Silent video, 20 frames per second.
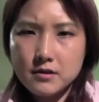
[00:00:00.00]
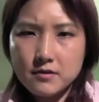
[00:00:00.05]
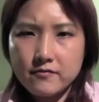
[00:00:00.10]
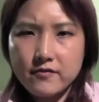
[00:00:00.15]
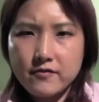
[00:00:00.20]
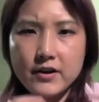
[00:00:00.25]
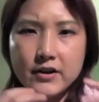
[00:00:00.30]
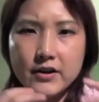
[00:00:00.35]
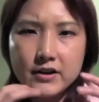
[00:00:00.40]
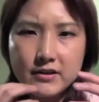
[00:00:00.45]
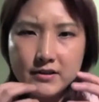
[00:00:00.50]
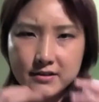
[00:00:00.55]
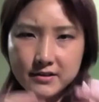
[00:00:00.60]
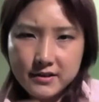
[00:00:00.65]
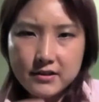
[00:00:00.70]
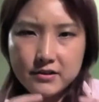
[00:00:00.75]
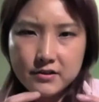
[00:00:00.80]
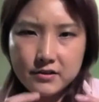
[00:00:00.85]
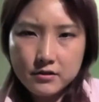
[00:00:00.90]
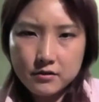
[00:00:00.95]
a very
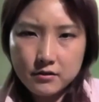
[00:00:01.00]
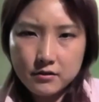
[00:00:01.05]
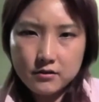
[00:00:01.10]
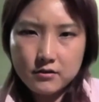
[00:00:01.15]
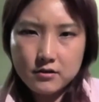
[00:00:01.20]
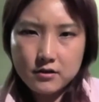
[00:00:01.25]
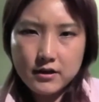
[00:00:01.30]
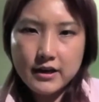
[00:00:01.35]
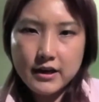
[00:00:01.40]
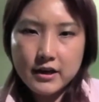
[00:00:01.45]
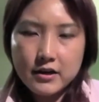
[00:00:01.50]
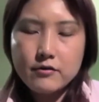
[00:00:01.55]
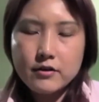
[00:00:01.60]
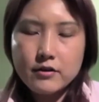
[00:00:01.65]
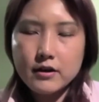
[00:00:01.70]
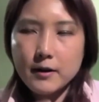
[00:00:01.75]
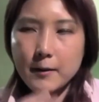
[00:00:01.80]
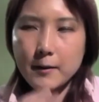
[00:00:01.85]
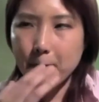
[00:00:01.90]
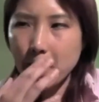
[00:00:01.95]
censored
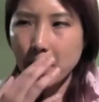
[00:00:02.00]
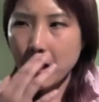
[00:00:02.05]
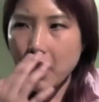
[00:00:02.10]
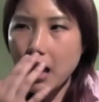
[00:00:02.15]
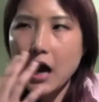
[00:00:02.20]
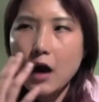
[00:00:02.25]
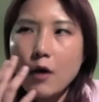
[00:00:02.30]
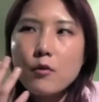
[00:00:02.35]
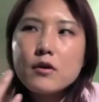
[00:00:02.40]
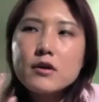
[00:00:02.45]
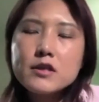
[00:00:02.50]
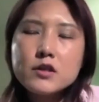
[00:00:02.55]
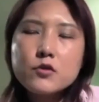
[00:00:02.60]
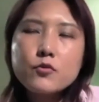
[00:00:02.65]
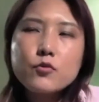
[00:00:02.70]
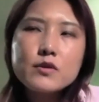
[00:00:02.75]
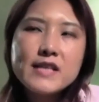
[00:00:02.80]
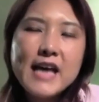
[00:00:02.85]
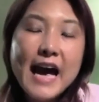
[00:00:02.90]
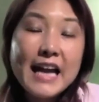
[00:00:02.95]
area. I want to see
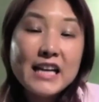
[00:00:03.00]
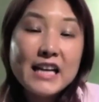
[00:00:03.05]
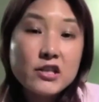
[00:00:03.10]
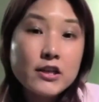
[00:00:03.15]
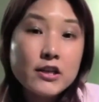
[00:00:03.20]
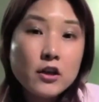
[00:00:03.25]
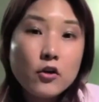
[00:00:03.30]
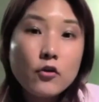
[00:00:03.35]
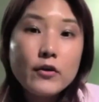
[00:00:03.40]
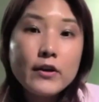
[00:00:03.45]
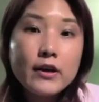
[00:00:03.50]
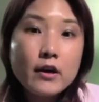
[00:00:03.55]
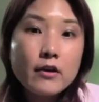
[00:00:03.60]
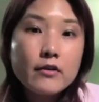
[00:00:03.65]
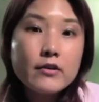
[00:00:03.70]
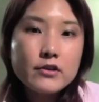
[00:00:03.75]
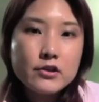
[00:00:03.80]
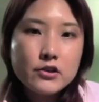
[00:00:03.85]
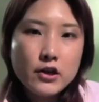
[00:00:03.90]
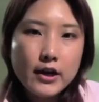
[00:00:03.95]
what's actually going on
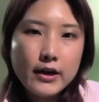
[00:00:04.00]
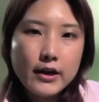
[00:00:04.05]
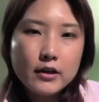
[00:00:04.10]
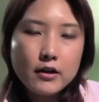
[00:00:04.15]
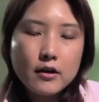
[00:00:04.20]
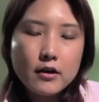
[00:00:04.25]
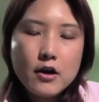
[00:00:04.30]
in China.